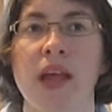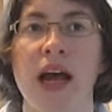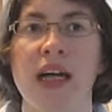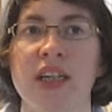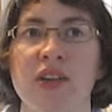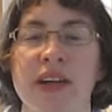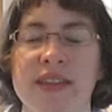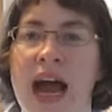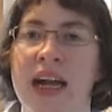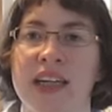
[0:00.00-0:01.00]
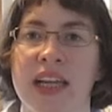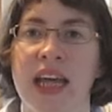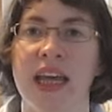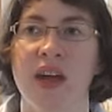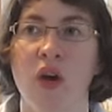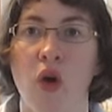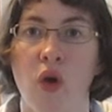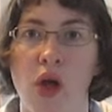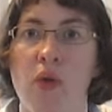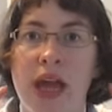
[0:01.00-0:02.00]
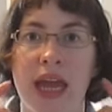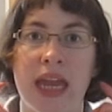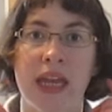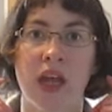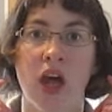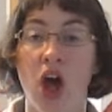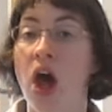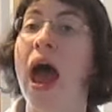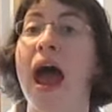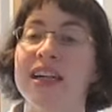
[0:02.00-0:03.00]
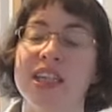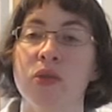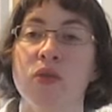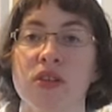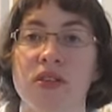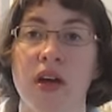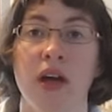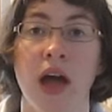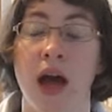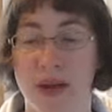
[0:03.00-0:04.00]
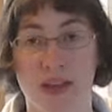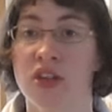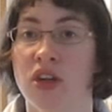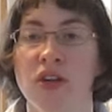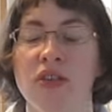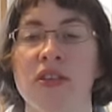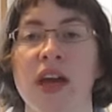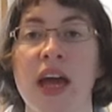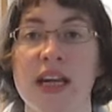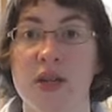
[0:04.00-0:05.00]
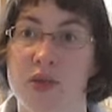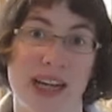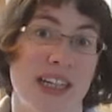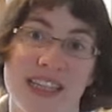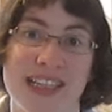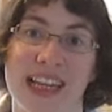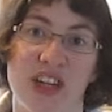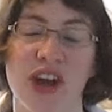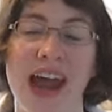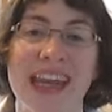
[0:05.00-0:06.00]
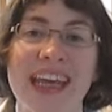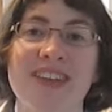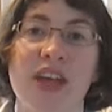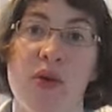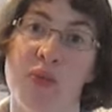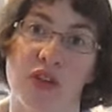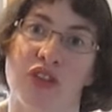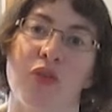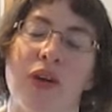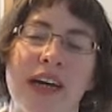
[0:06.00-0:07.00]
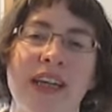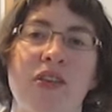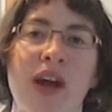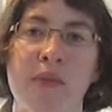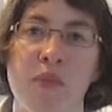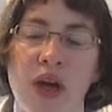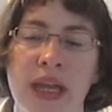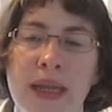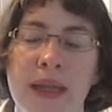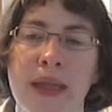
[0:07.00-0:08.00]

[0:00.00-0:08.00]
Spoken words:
and she realised that actually, although in her head she was a masseuse, she was actually still in training, so it wasn't quite the right point.